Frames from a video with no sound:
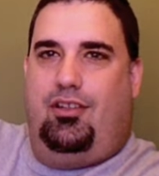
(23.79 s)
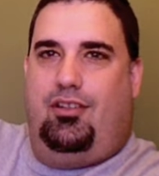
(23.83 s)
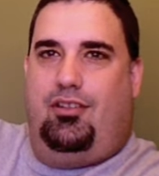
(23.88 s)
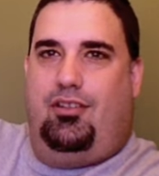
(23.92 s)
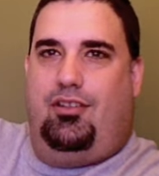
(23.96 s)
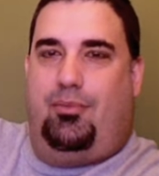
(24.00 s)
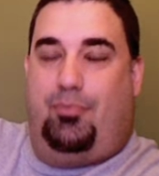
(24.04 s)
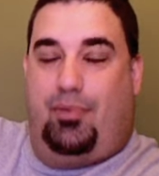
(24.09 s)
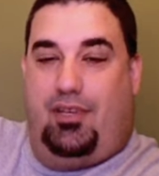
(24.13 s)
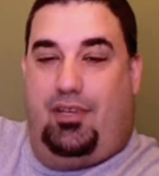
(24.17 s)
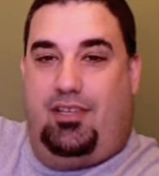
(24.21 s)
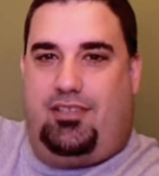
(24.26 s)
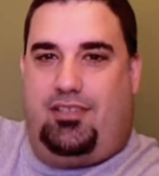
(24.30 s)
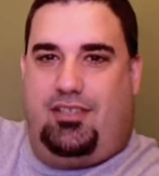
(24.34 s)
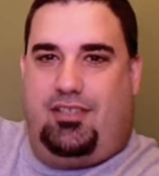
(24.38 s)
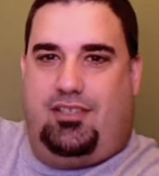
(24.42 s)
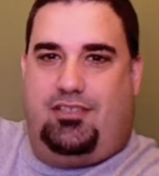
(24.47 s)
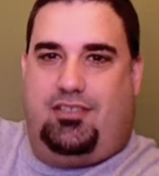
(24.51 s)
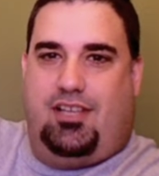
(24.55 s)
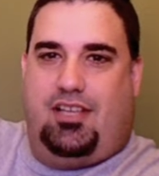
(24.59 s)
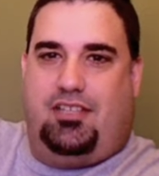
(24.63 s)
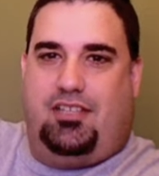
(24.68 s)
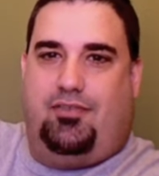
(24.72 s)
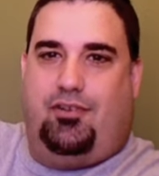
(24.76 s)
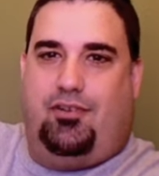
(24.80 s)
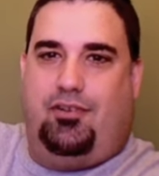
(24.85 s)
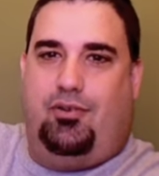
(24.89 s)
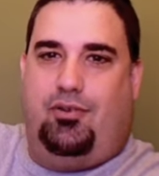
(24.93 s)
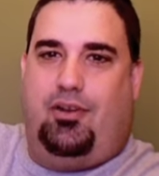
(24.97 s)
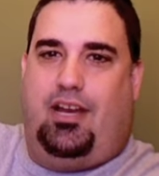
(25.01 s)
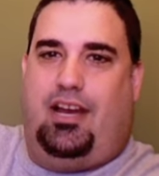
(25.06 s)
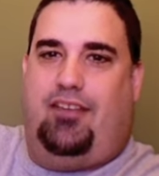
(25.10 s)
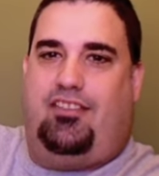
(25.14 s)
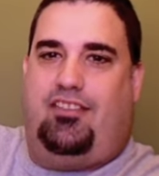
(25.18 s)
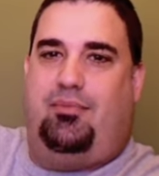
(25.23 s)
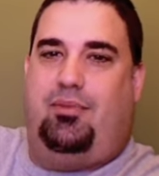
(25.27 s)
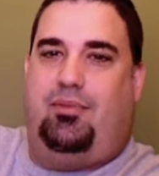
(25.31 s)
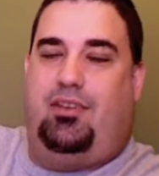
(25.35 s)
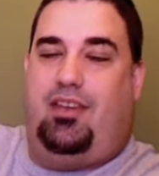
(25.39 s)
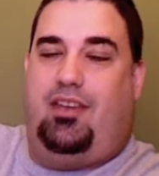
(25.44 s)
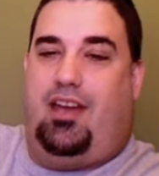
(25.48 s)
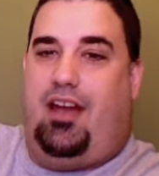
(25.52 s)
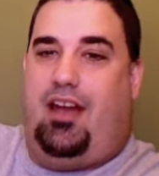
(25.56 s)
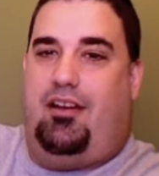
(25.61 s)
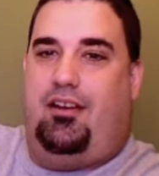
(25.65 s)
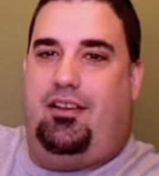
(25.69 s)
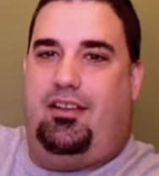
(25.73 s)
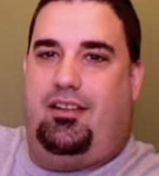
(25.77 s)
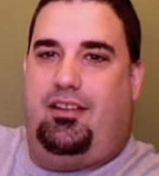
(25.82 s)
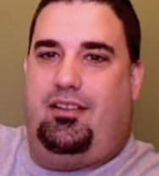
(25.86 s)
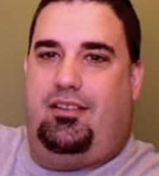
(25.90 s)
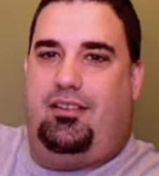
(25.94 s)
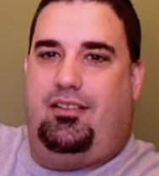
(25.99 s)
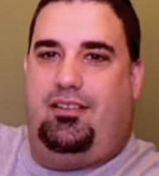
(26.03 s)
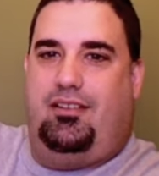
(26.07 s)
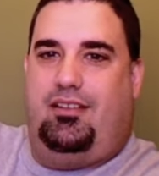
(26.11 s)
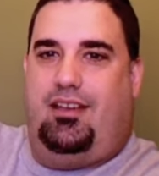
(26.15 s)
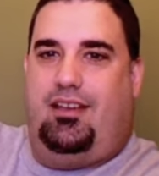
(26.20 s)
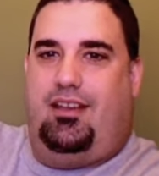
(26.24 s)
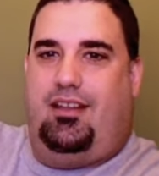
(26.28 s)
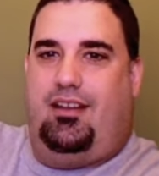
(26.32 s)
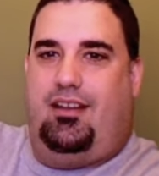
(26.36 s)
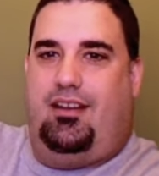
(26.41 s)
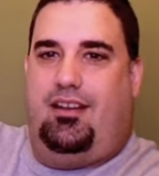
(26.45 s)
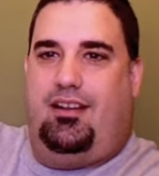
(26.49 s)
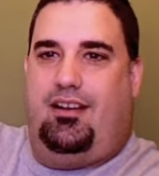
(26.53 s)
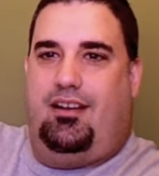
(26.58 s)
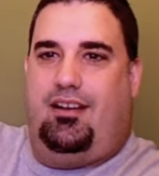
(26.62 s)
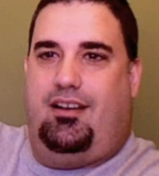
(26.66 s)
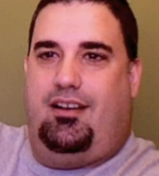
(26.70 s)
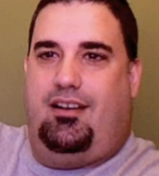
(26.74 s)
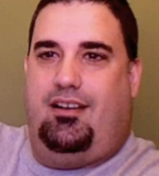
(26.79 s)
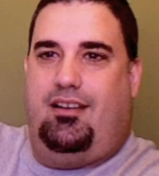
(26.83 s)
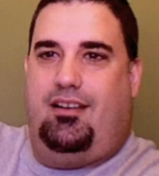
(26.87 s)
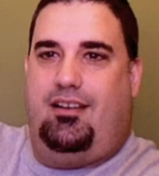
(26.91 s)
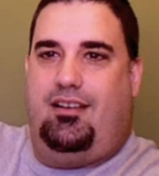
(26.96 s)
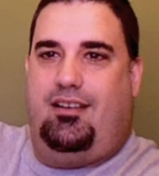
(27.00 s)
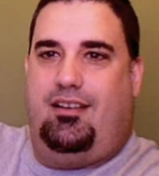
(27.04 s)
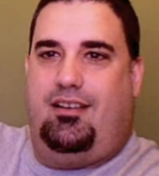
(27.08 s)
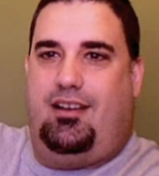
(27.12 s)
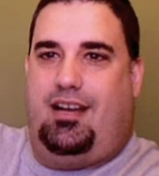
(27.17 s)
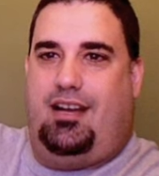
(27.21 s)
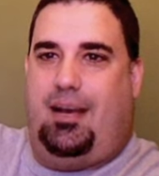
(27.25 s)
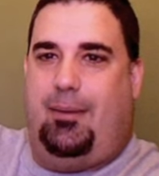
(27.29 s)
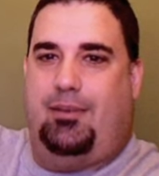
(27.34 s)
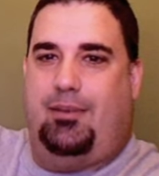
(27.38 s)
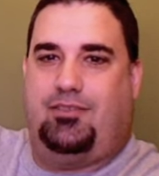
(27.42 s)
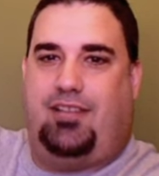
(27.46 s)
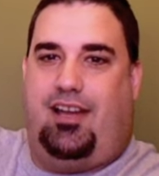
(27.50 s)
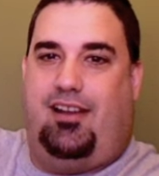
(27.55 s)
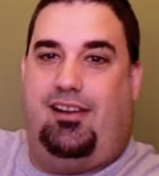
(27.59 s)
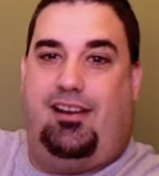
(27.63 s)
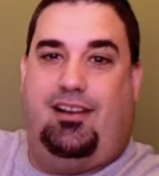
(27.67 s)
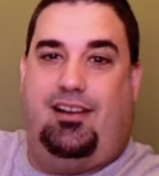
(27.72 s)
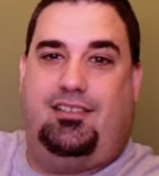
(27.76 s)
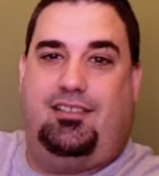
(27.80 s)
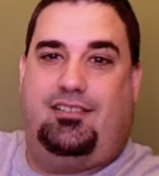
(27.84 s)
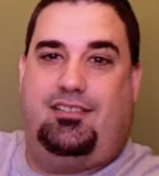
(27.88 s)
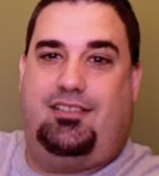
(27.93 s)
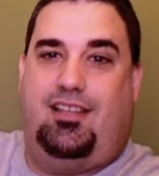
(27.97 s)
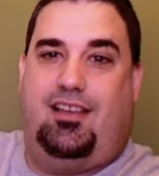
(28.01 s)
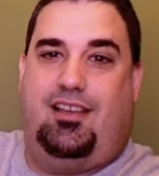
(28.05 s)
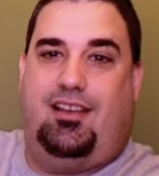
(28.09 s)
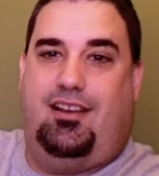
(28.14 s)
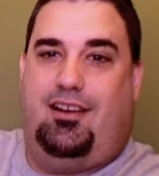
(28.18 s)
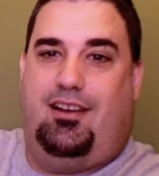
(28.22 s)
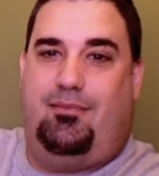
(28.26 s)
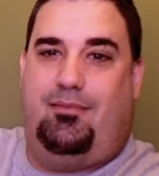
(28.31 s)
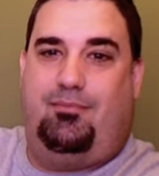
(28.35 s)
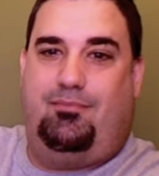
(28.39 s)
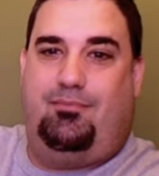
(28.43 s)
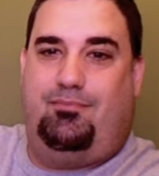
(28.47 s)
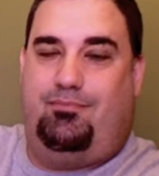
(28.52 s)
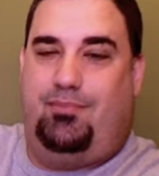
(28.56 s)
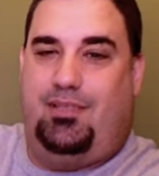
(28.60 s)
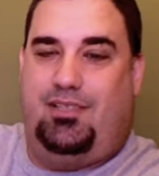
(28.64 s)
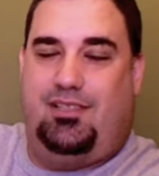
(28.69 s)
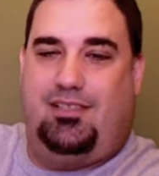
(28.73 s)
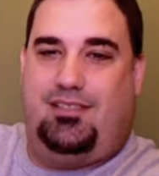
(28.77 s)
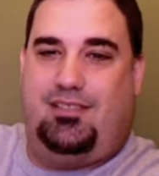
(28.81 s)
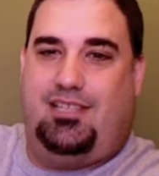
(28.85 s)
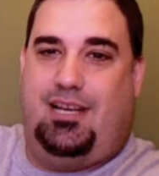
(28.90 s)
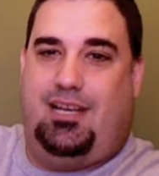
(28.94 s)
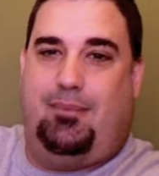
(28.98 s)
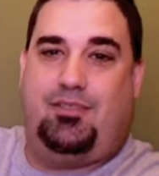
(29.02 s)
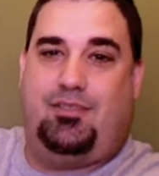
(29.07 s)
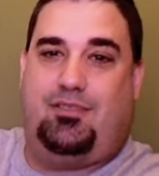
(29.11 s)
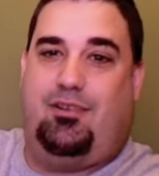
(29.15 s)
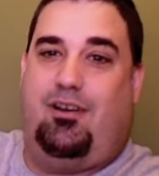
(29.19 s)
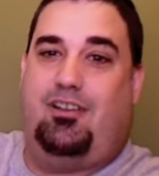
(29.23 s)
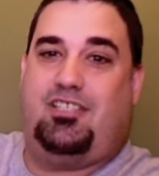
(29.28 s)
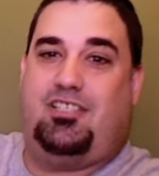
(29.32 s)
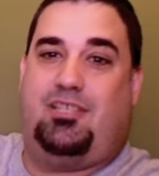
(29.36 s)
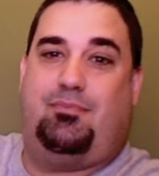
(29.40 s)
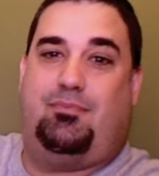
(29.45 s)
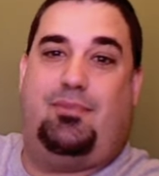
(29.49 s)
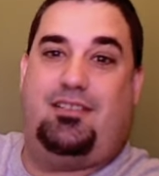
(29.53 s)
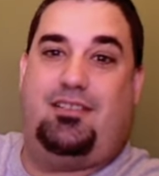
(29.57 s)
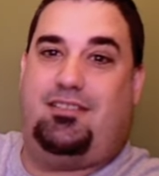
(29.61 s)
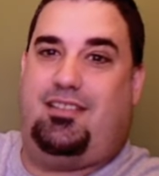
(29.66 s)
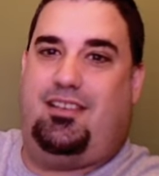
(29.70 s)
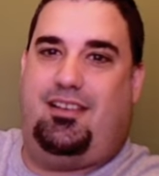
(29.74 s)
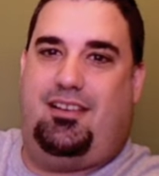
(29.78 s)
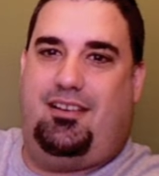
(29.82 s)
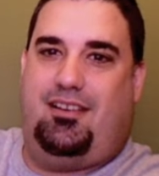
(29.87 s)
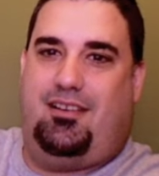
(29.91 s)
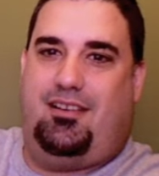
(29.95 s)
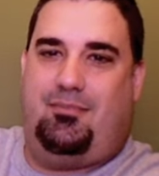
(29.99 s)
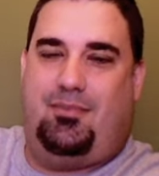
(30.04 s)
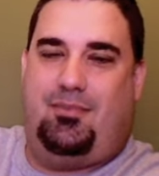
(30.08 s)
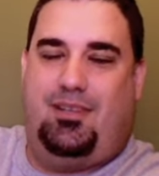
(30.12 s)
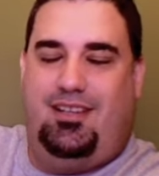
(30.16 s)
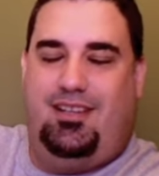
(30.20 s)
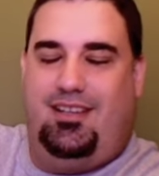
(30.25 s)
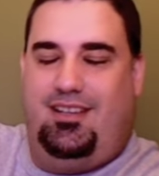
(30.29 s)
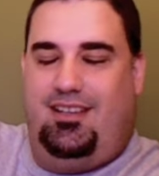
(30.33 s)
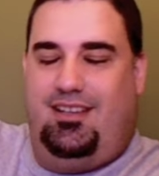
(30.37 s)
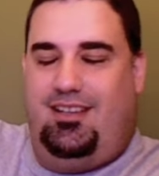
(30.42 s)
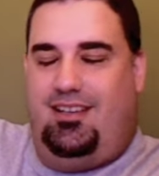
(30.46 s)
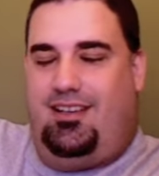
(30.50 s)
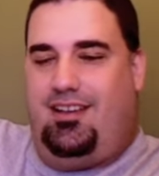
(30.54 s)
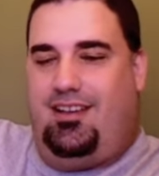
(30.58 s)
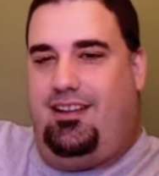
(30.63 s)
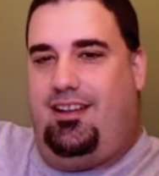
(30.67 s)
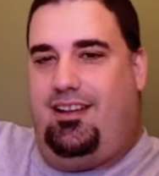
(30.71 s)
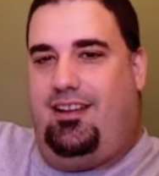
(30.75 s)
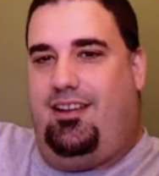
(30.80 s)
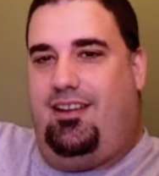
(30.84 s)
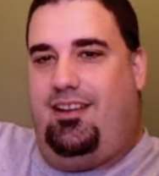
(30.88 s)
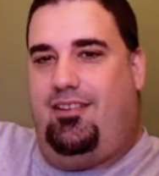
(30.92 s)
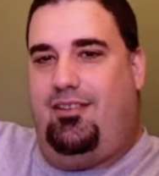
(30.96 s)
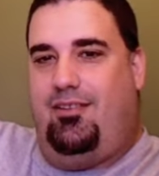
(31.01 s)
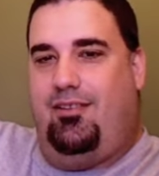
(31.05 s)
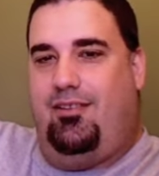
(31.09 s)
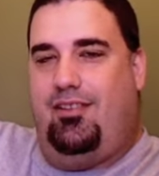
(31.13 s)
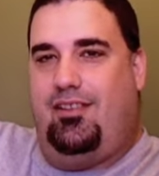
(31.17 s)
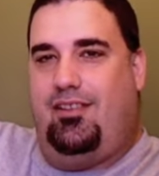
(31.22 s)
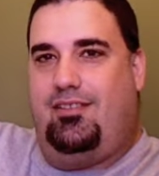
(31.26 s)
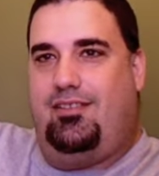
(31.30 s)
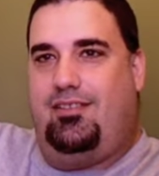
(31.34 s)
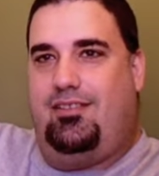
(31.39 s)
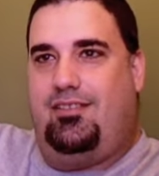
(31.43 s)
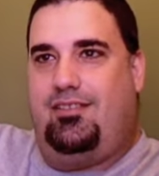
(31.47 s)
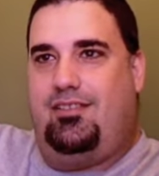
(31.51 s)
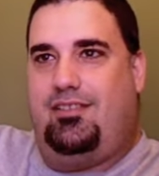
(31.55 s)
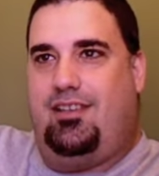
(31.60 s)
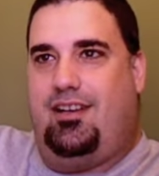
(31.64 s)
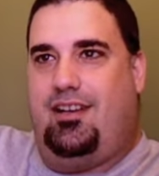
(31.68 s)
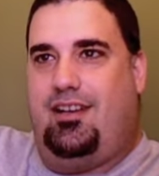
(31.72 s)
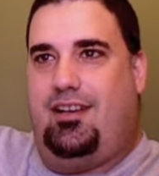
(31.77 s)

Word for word: to be successful, you have to be arrogant, and uh, I'm as arrogant as they come because I'm as awesome as they come, and I know this.